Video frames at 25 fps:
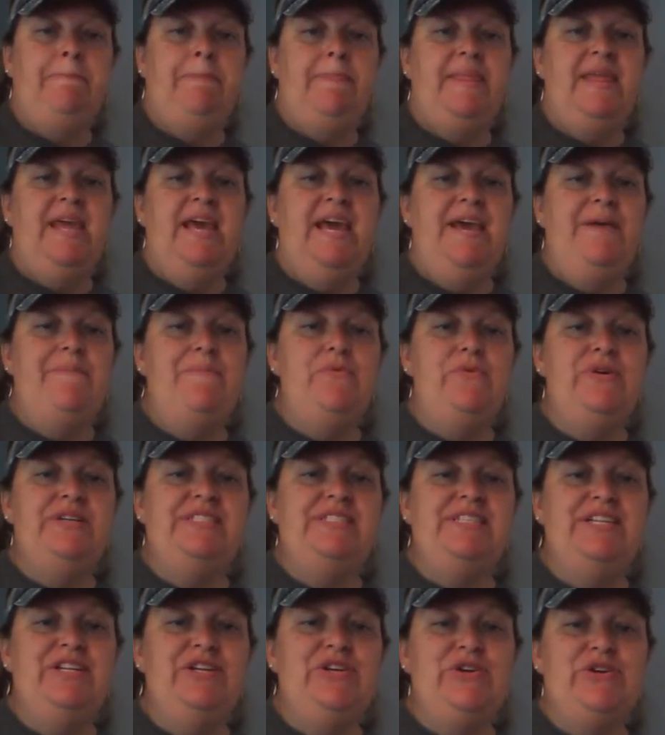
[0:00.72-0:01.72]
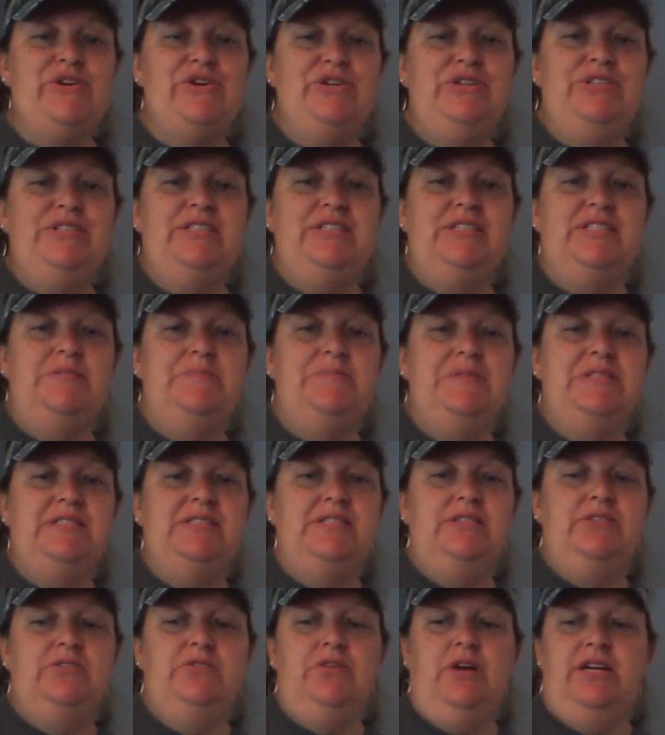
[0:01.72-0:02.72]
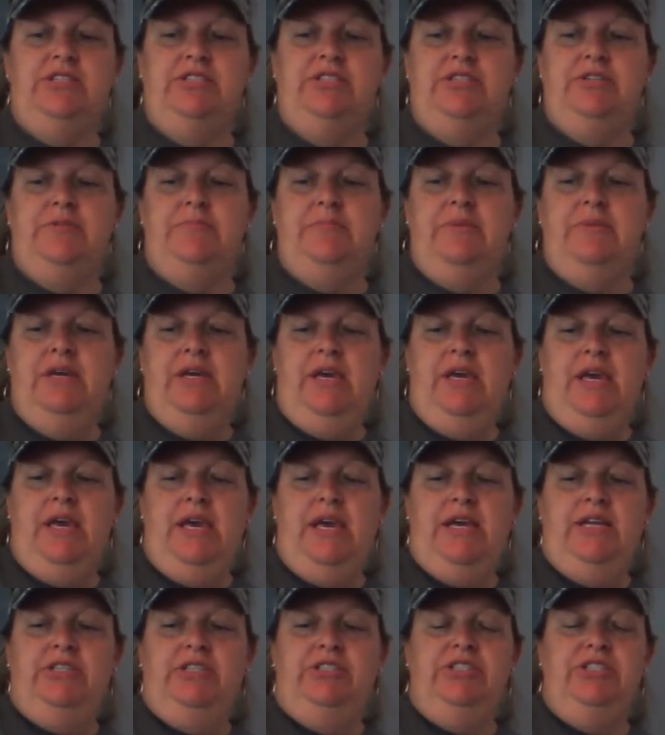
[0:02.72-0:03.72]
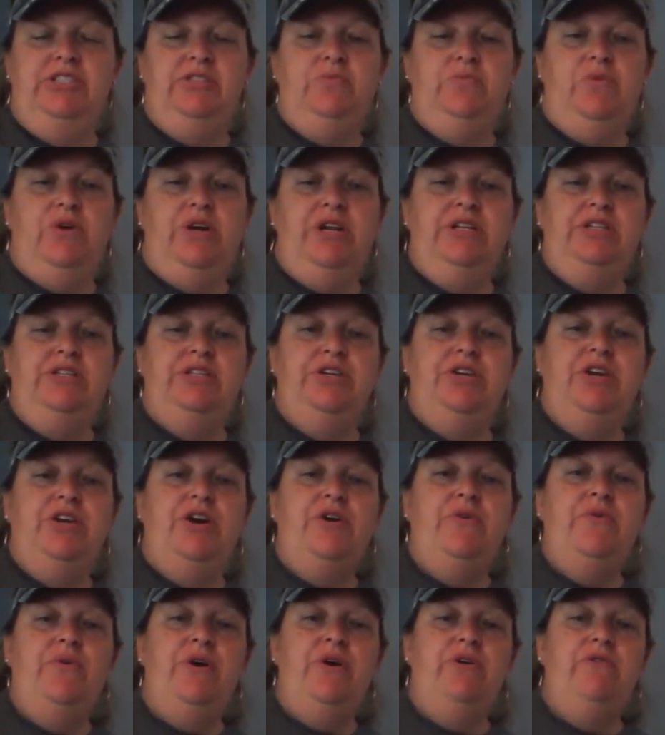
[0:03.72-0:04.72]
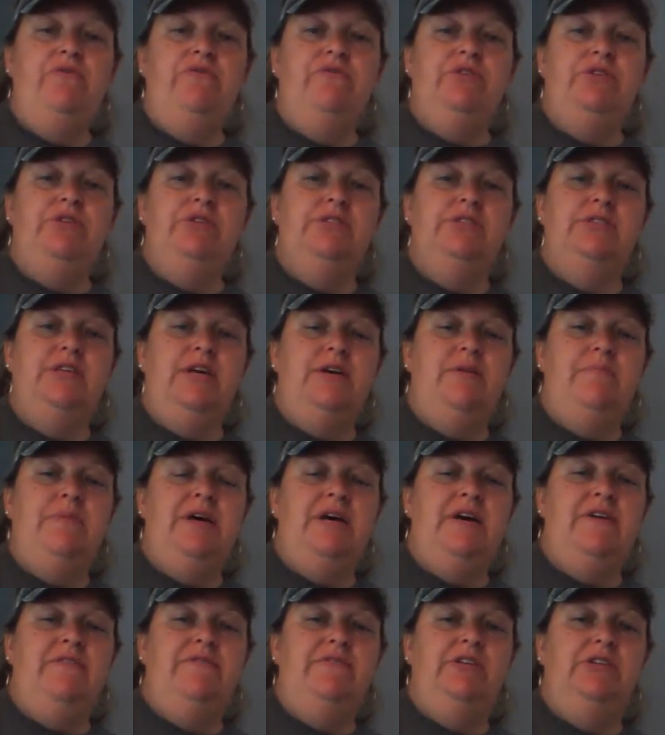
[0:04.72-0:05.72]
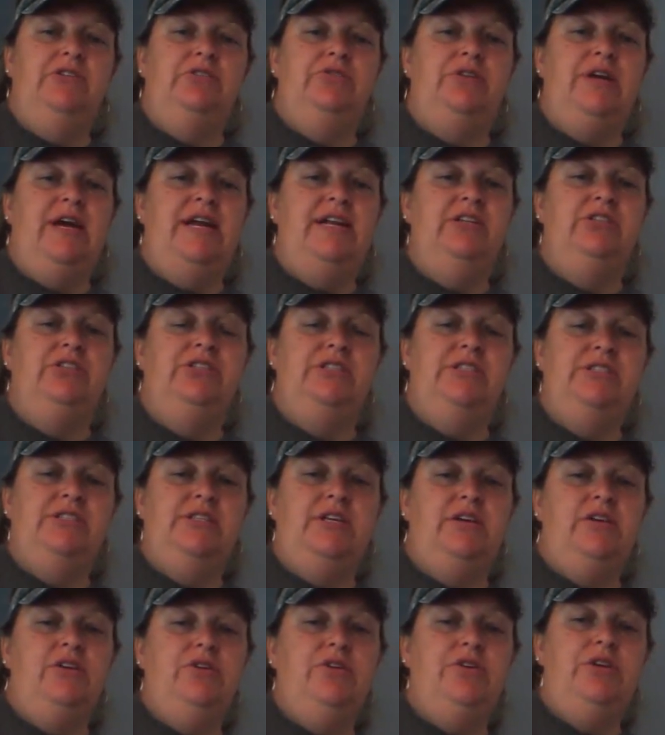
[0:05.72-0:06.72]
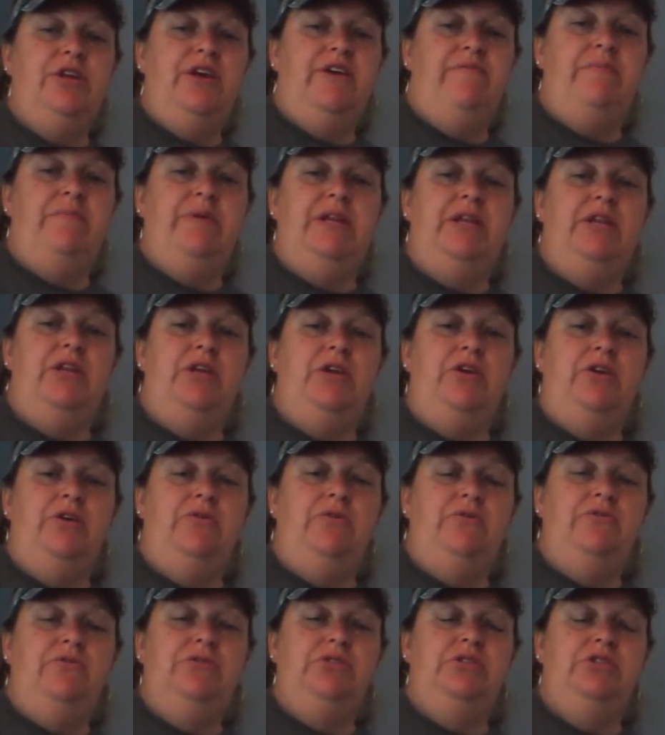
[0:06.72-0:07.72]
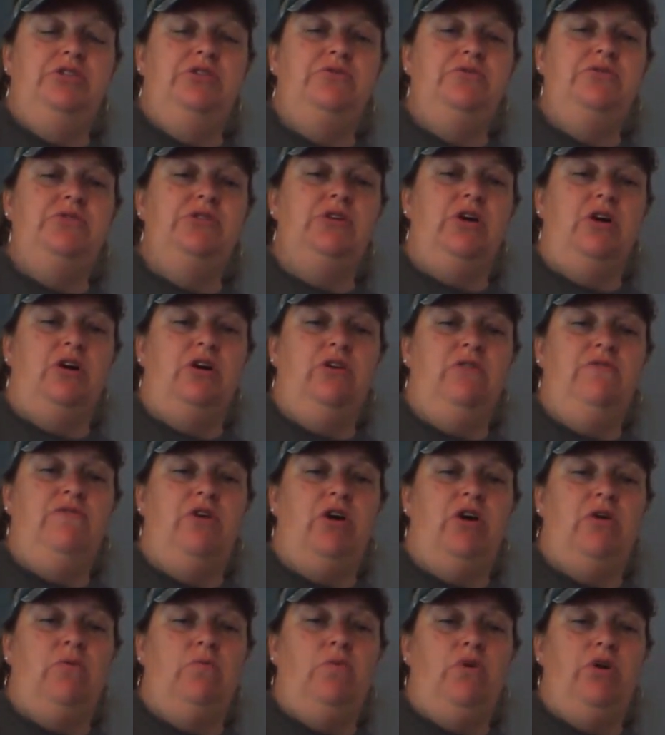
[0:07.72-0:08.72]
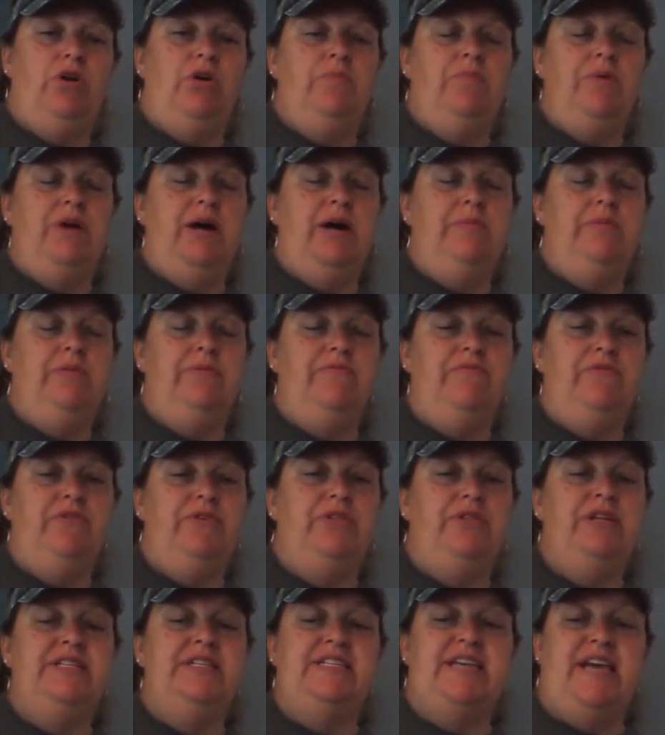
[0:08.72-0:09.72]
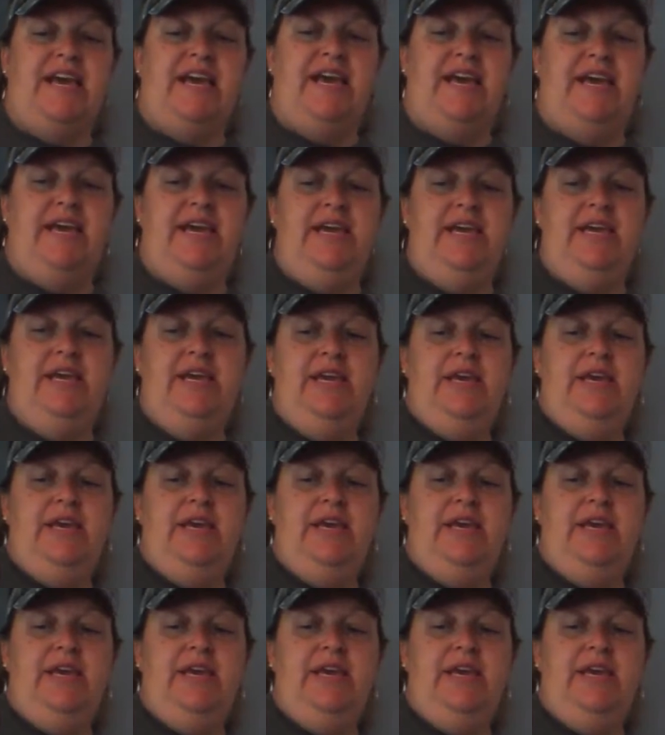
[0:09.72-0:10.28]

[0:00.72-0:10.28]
Hey boys and girls, it's Mrs. Gresham. Just wanted to go over some of the strategies that could have been used to solve our word problem for the day.